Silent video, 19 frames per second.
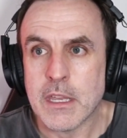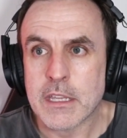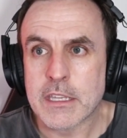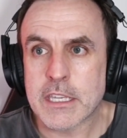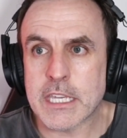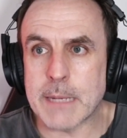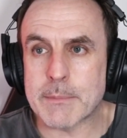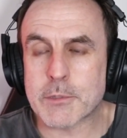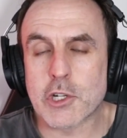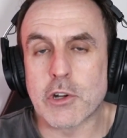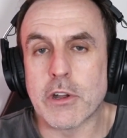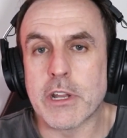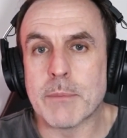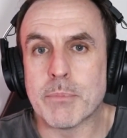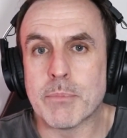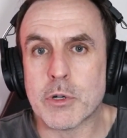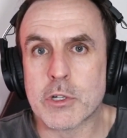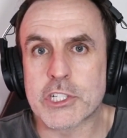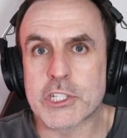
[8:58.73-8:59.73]
kept trying to
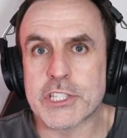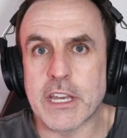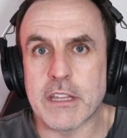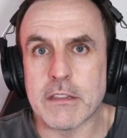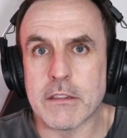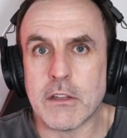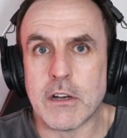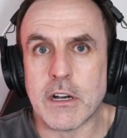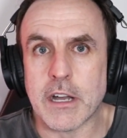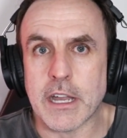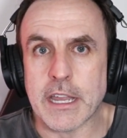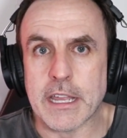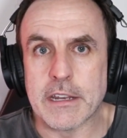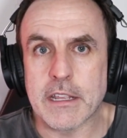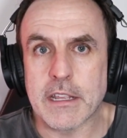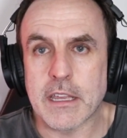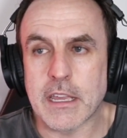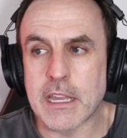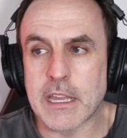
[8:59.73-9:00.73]
push that line,
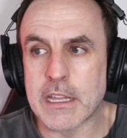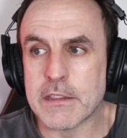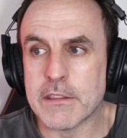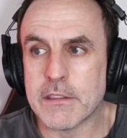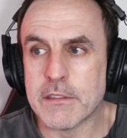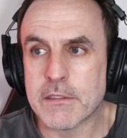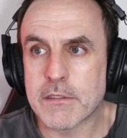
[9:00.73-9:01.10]
and